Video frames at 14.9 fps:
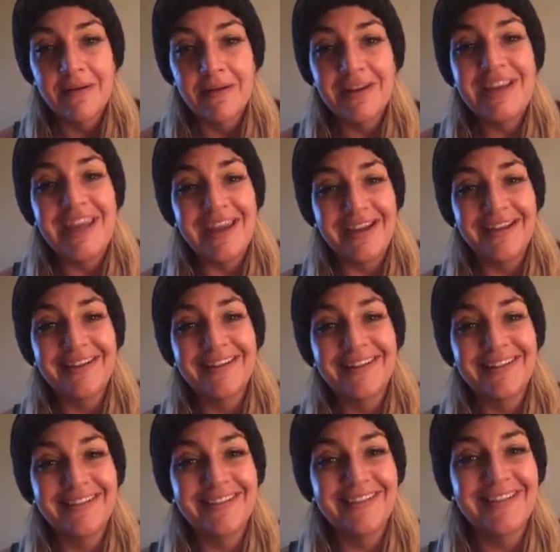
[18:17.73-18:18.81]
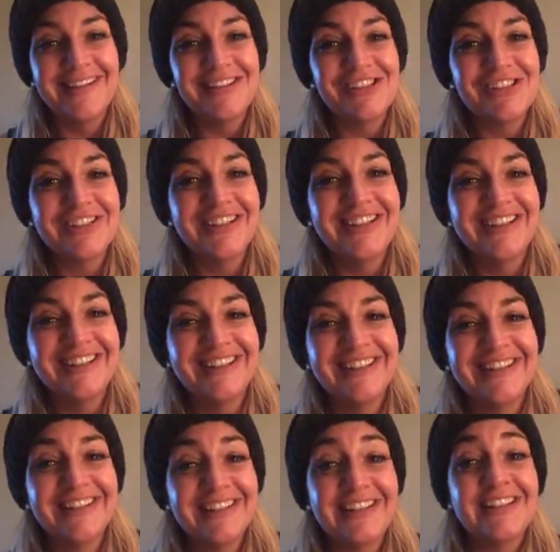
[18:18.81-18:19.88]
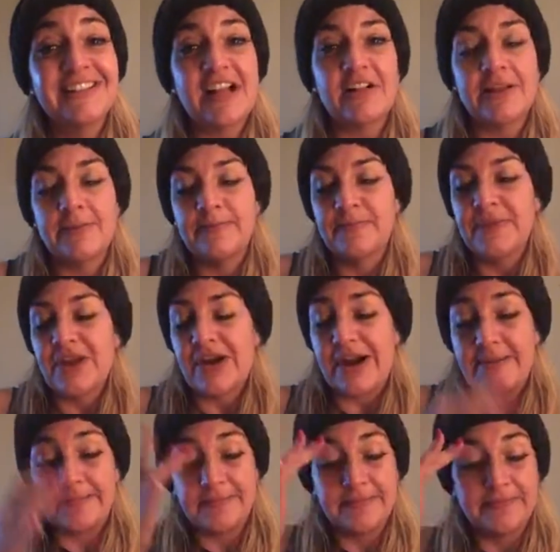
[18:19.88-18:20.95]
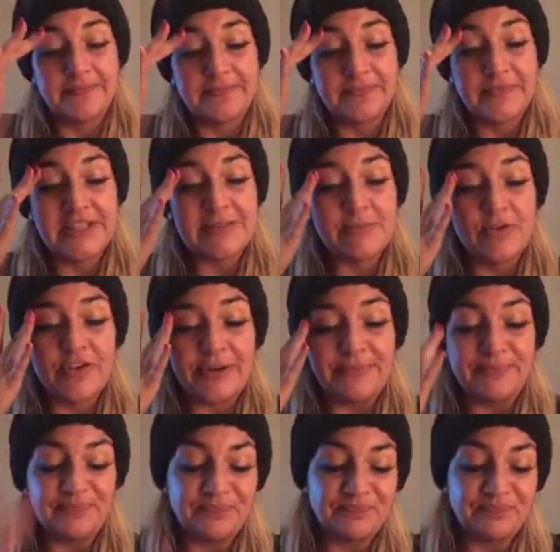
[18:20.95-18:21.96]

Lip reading: Yeah, Keisha. Exactly. All right, let's move on.